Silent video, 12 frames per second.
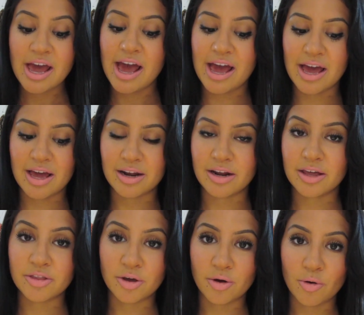
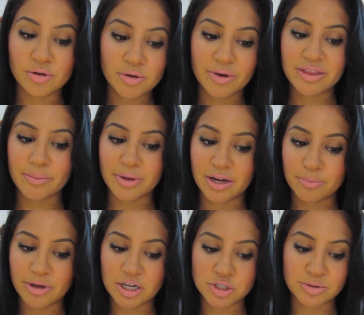and the only way that my nail
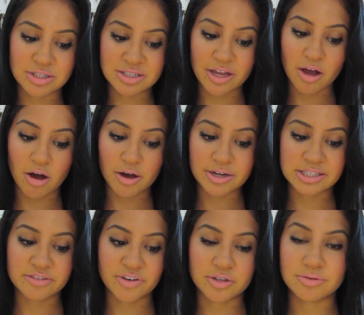polish would stay on is
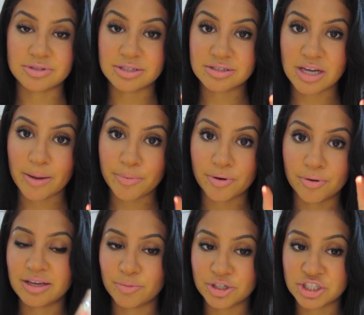if I use this top
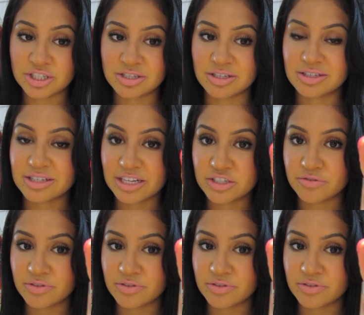coat which is the Seche